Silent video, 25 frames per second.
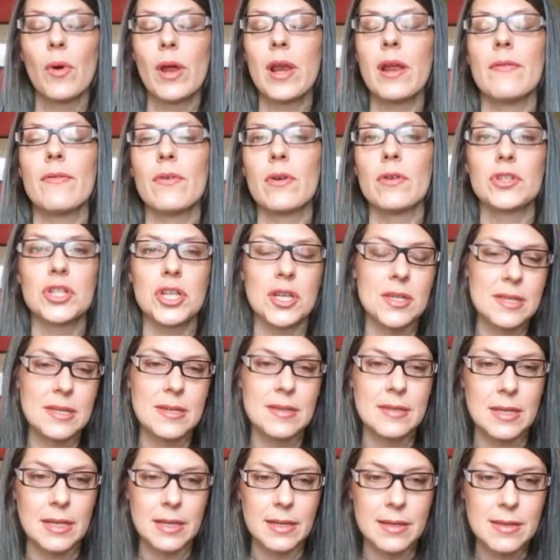whatever. Just
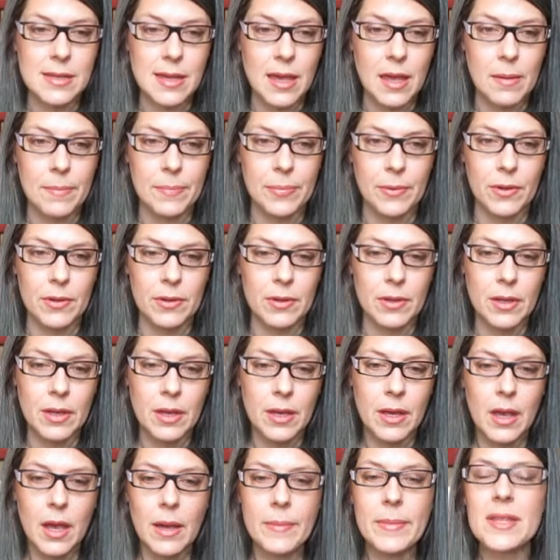as an example.
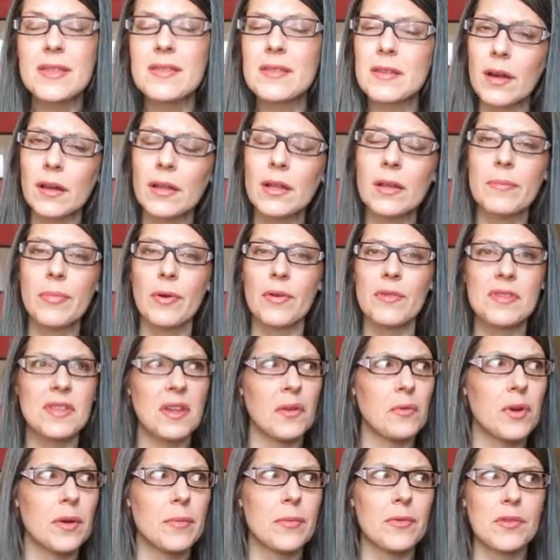I mean, Skull and Bones is
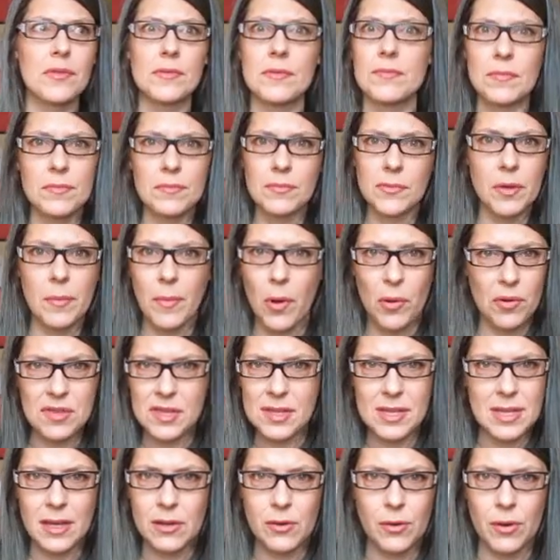like one of the
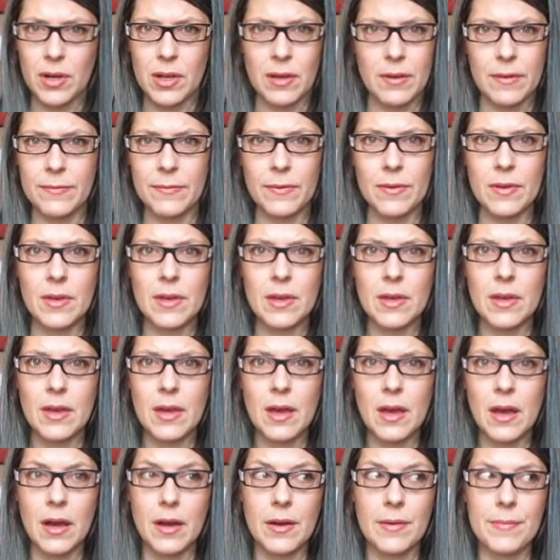most secretive
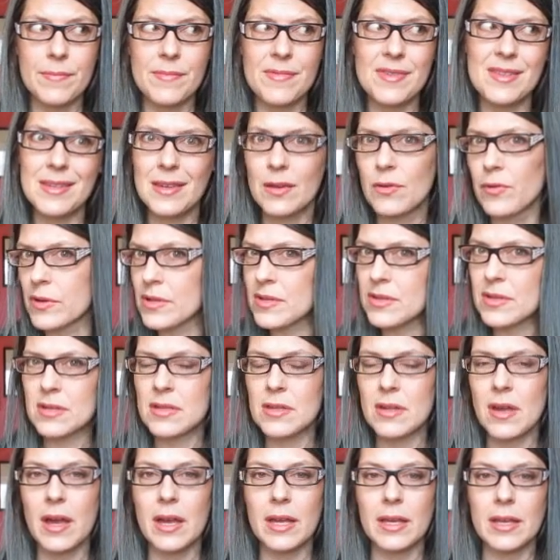secret
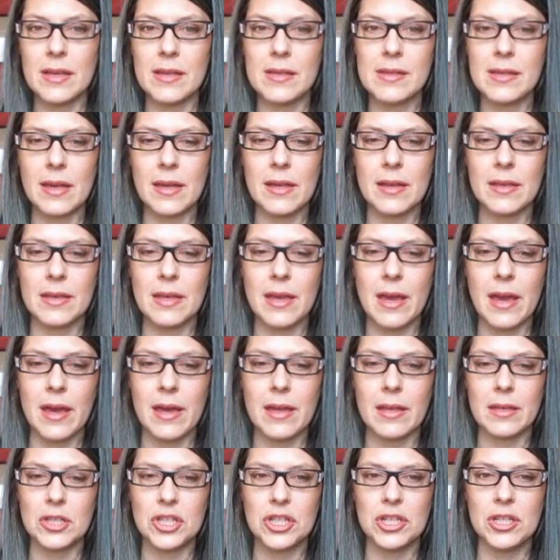societies, and
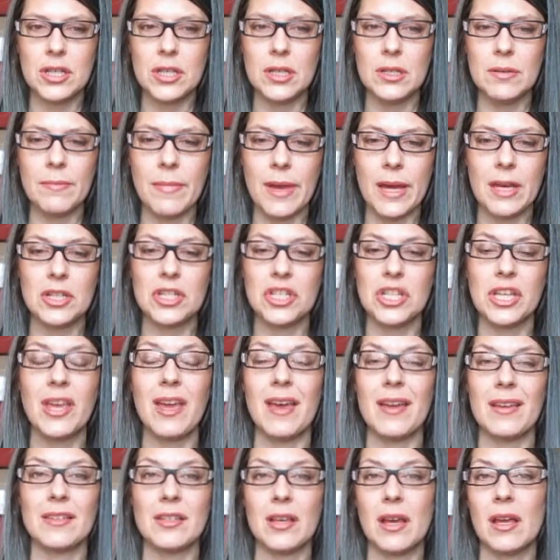yet she managed to
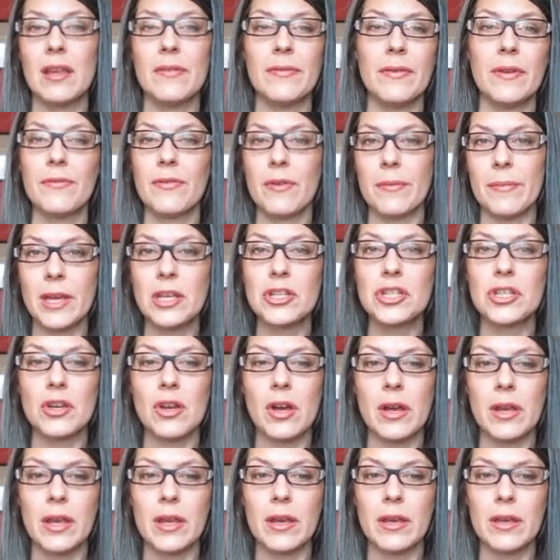get a ton of information on